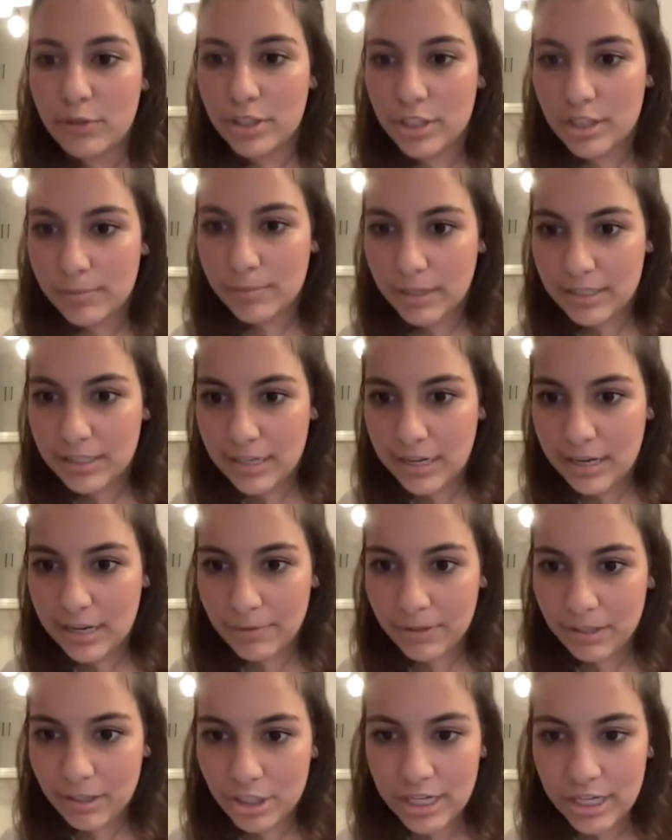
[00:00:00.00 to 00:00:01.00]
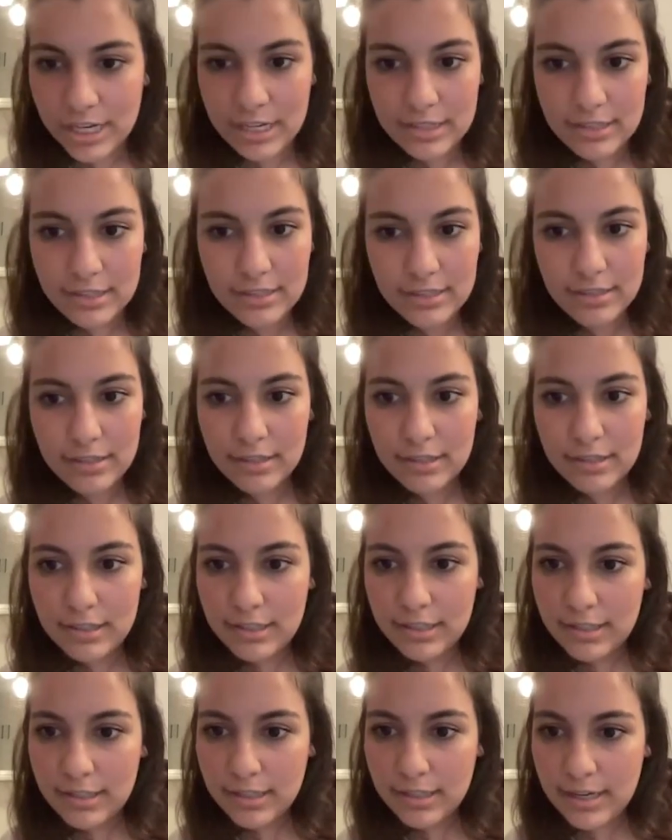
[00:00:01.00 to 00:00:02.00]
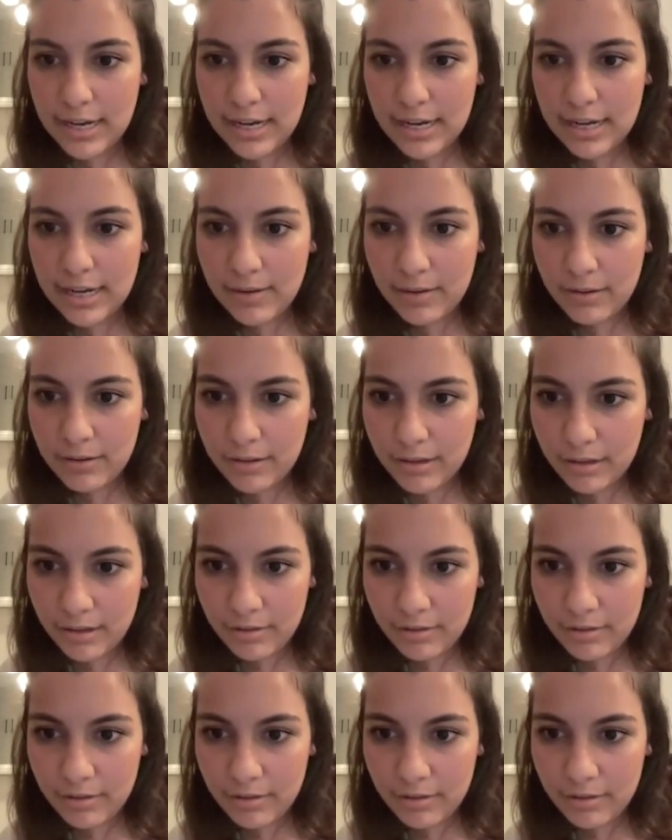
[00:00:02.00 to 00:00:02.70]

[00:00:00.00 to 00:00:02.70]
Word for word: which I'm going to type in the chat uh,